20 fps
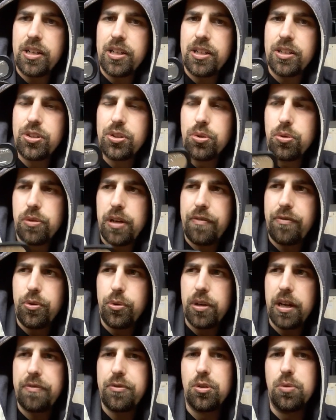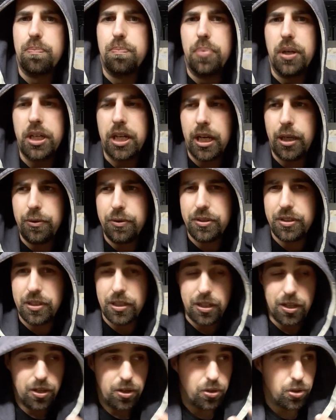So if you have to bug out,
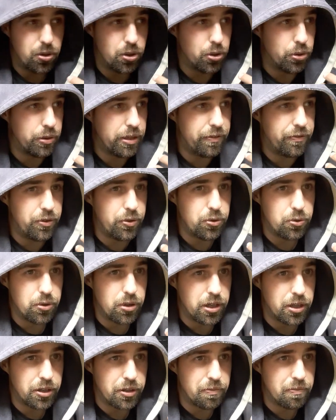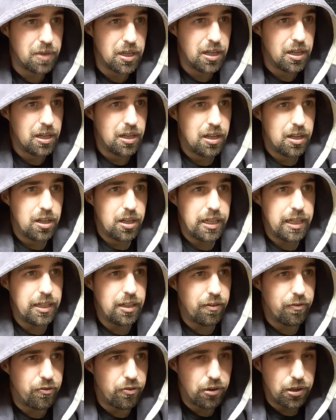or if you are in
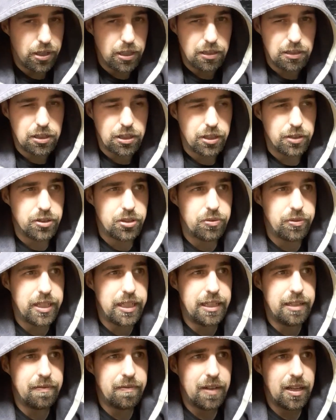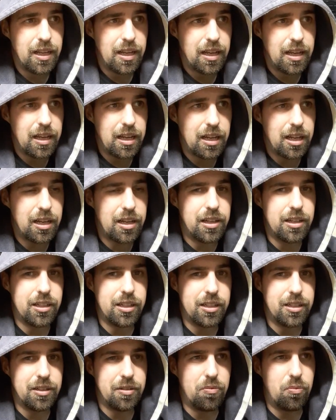a foreign country
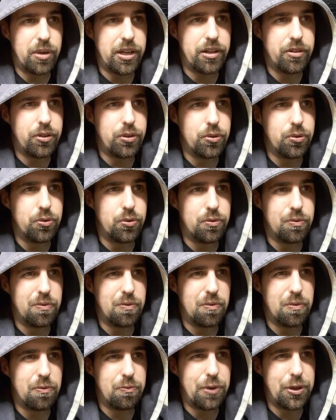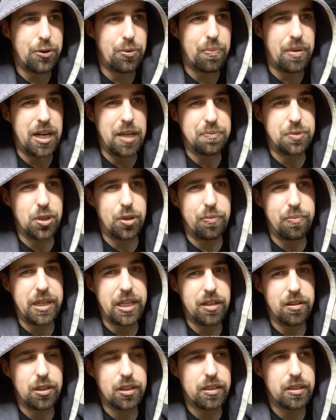where you perhaps
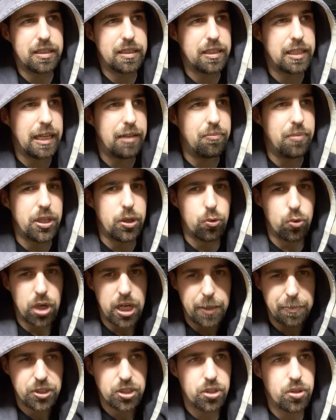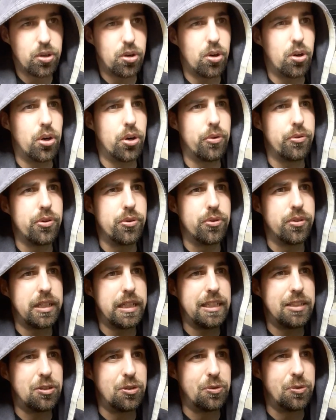can be robbed, or you
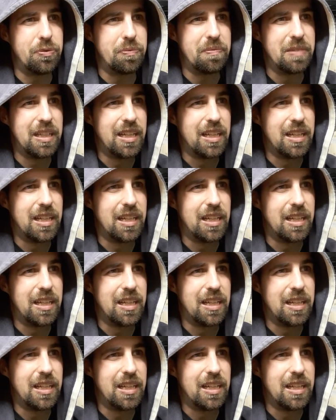need to,